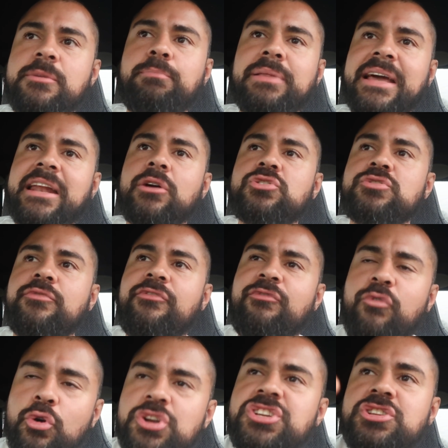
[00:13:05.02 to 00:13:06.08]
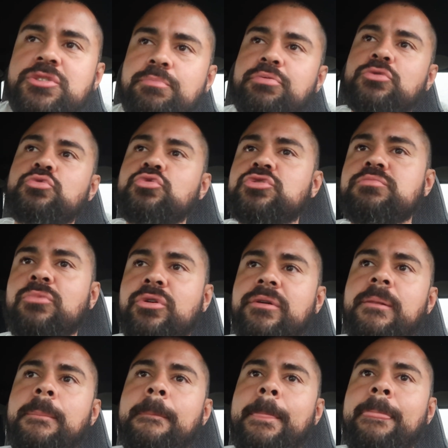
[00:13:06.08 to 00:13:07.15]
the plant out to force it to produce more.
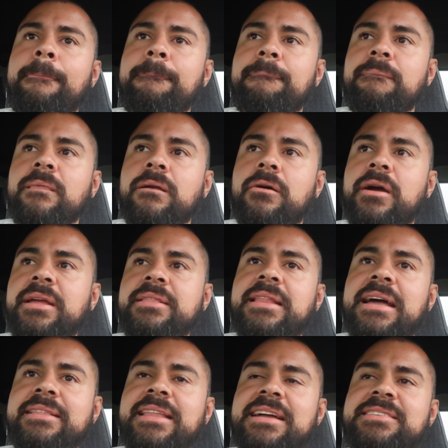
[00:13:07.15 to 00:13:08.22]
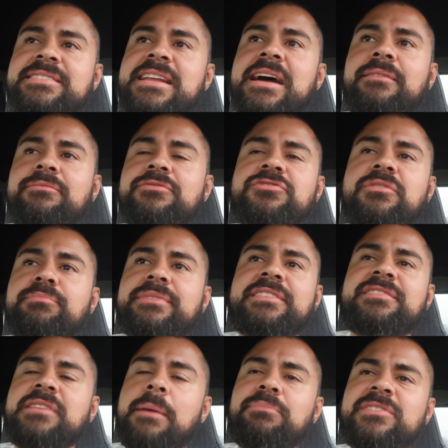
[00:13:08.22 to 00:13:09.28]
All right? That's not
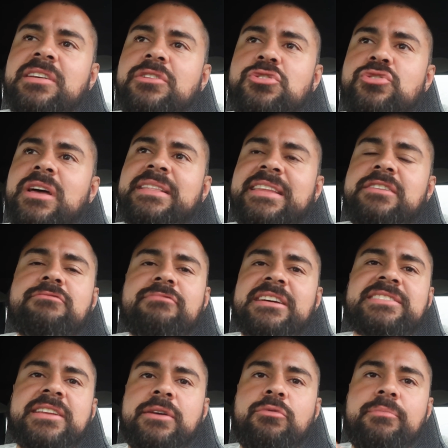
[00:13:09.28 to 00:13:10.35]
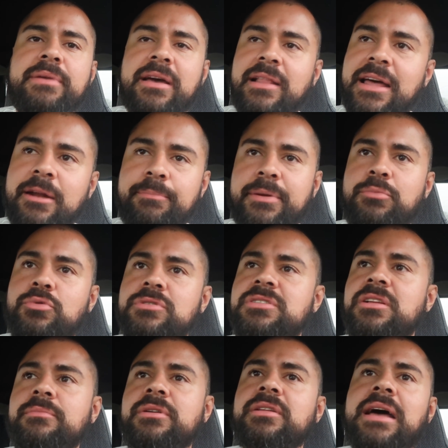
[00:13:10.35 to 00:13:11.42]
I'm telling you, that didn't resonate with me. A lot of people were
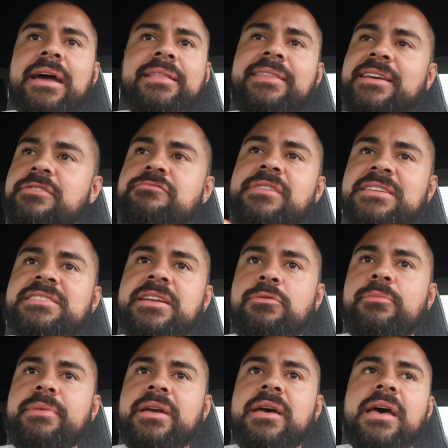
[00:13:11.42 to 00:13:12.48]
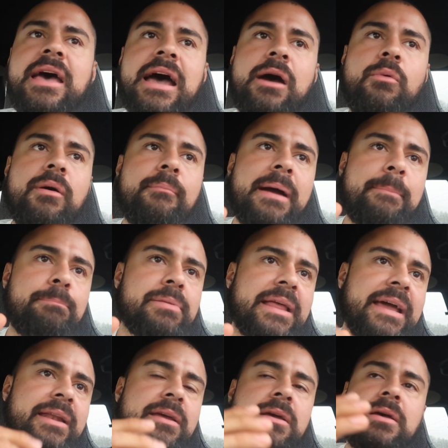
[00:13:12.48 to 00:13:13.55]
telling me that it didn't resonate with me. I want my
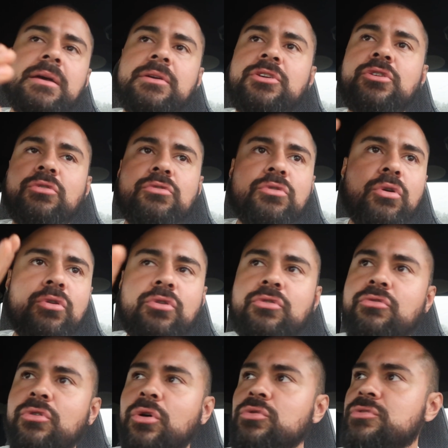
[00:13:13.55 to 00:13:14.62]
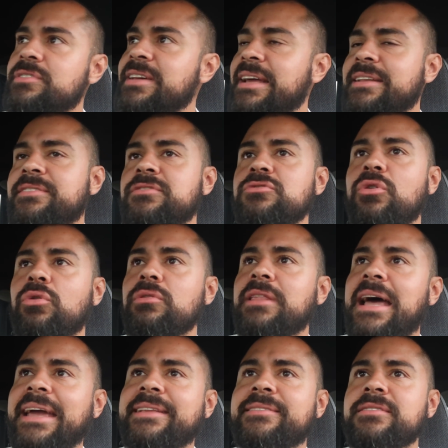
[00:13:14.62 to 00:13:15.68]
plant, you know, no grow tents, no
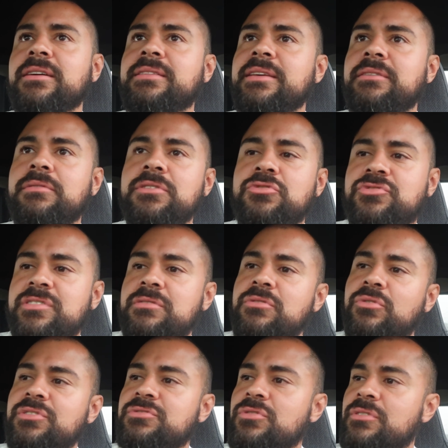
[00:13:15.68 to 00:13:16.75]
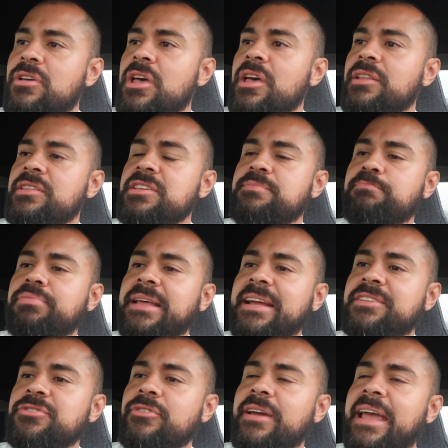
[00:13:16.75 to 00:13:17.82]
lights, nothing. Do you notice these
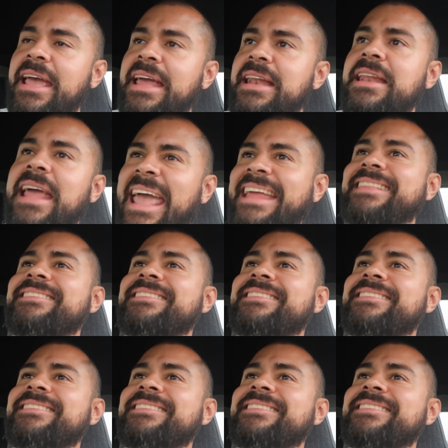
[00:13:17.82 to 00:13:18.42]
plants are in a